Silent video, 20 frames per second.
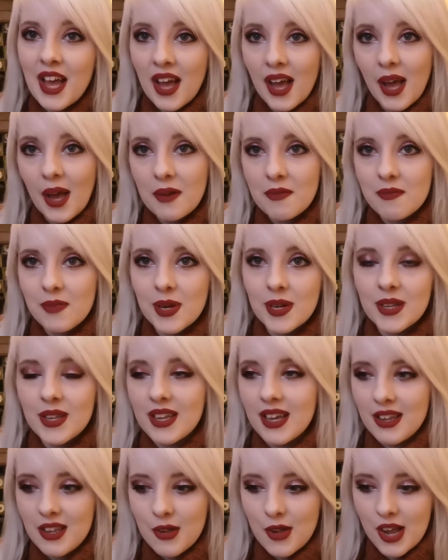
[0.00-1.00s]
But
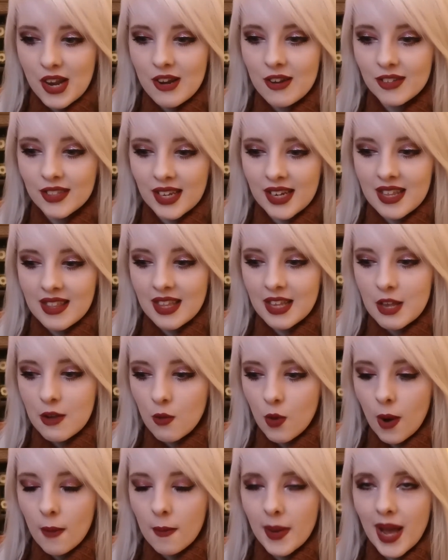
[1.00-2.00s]
yeah, you can use anything
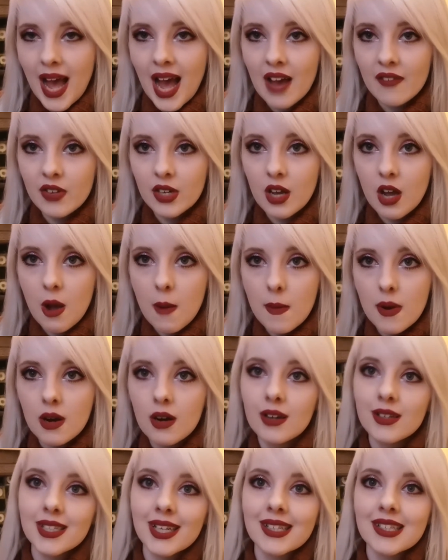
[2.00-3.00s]
you want, but have a
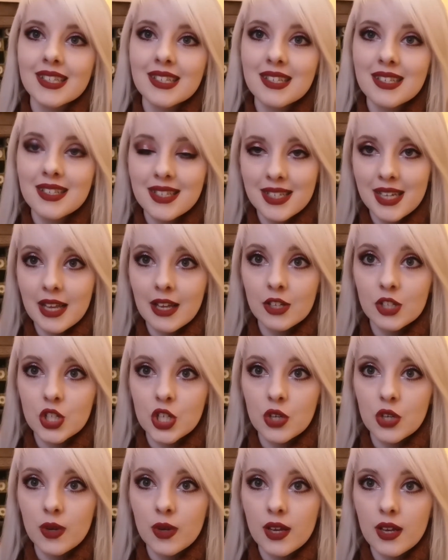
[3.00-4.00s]
command and stick
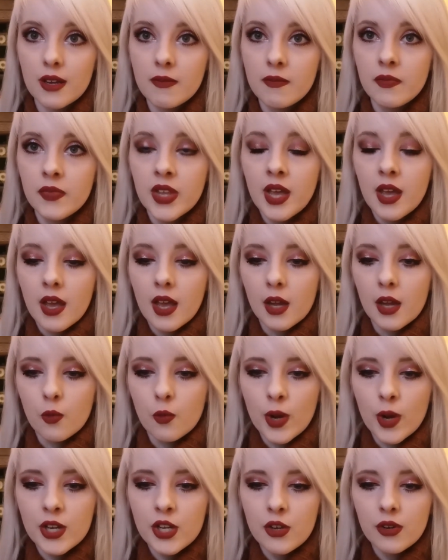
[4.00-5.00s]
to it. And
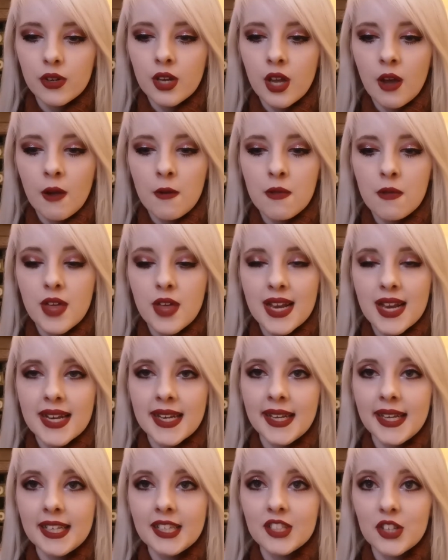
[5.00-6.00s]
when you know they
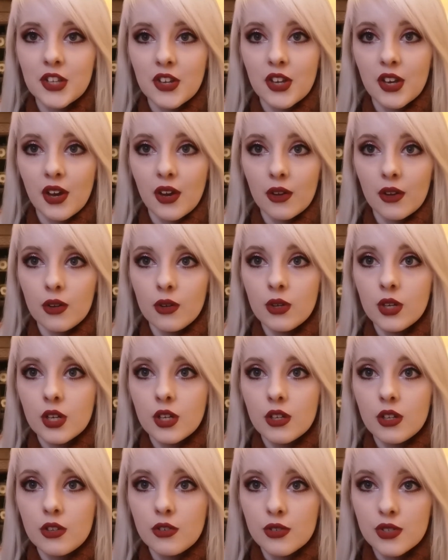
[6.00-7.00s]
need to go,
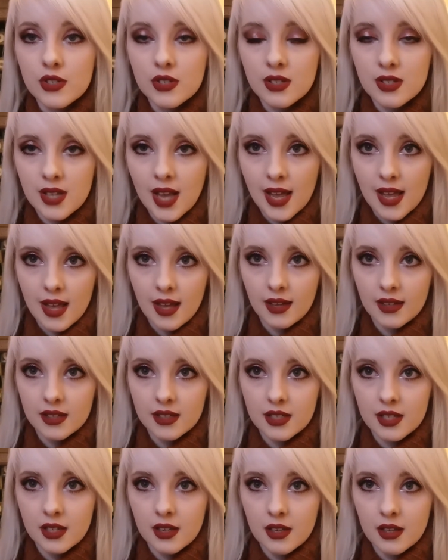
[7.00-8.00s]
you say
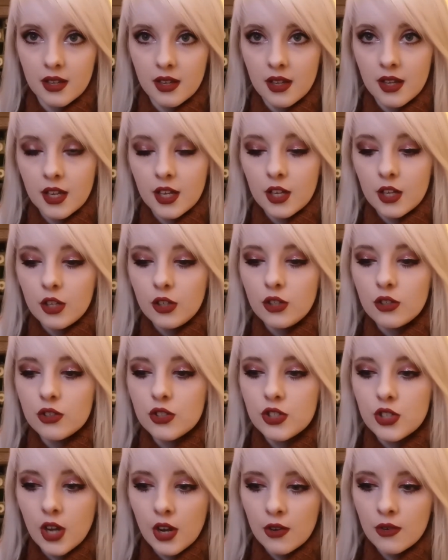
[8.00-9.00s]
it. You
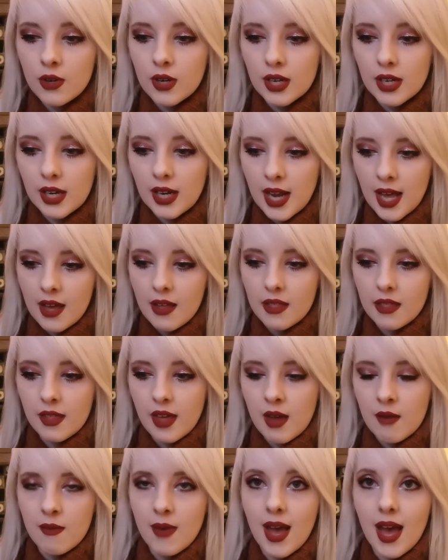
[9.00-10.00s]
don't let
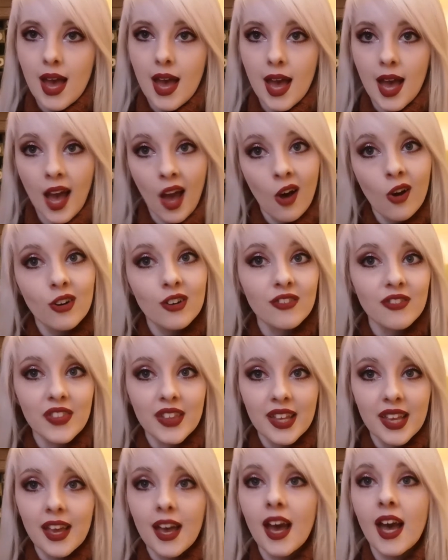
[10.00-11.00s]
them out of the
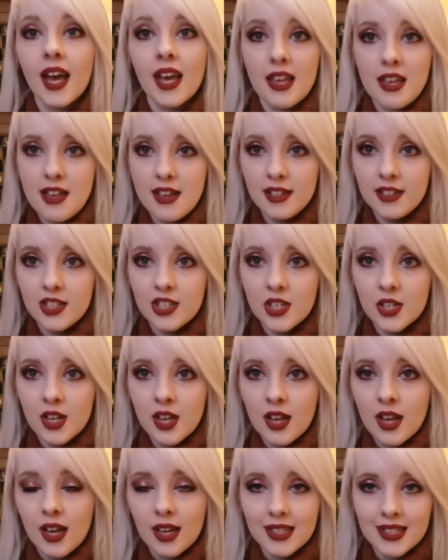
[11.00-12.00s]
cage
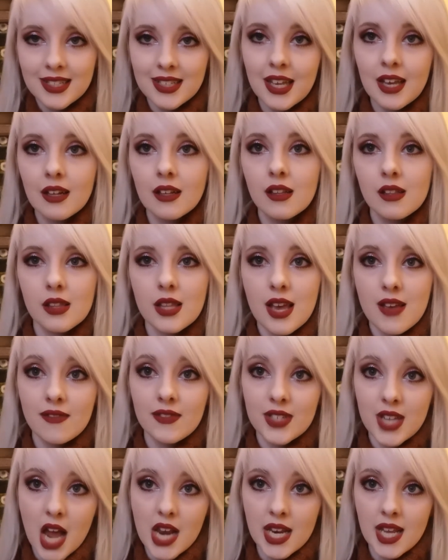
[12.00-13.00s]
until
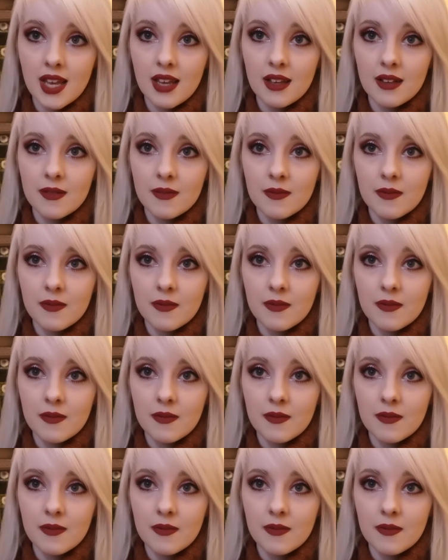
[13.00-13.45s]
they've done it.